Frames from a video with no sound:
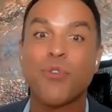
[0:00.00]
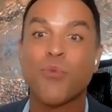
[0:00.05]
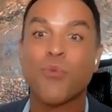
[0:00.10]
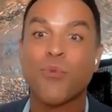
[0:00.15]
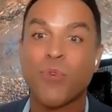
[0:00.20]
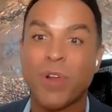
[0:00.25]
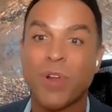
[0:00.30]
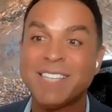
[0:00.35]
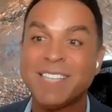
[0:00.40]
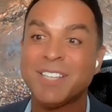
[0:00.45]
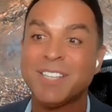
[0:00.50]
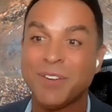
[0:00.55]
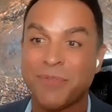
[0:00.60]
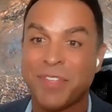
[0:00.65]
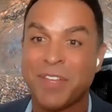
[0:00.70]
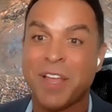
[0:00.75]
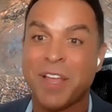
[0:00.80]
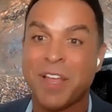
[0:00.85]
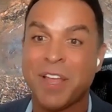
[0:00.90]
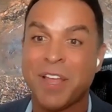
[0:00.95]
So the
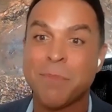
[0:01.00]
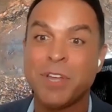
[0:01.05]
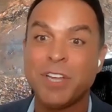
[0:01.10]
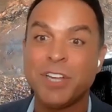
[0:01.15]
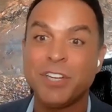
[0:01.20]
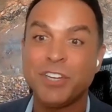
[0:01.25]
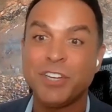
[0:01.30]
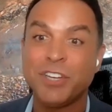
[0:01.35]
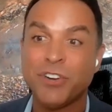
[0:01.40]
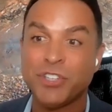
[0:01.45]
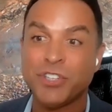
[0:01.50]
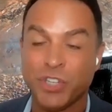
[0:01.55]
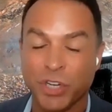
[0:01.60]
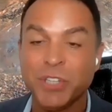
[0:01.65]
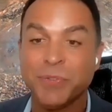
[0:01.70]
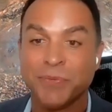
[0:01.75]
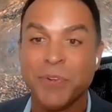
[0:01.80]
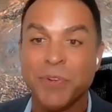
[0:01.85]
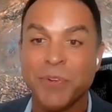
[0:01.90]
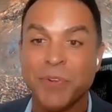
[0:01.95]
rest of them
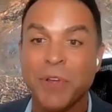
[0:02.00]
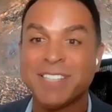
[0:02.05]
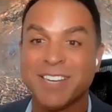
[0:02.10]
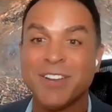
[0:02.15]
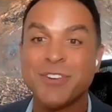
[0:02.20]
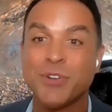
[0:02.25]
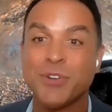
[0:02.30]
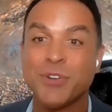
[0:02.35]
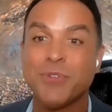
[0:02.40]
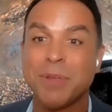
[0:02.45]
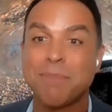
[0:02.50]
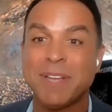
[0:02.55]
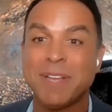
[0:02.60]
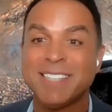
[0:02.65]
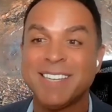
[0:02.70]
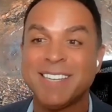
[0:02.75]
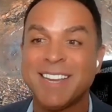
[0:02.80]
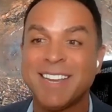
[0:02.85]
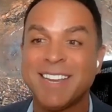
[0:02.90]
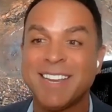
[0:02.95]
just focused on
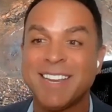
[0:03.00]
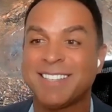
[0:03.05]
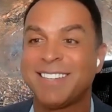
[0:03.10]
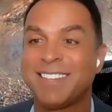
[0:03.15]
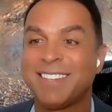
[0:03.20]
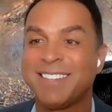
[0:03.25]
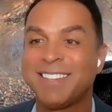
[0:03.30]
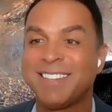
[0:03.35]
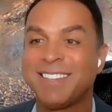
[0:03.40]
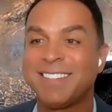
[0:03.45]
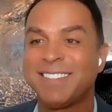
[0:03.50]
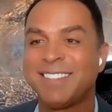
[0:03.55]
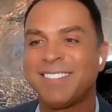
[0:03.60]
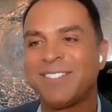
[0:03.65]
doing business.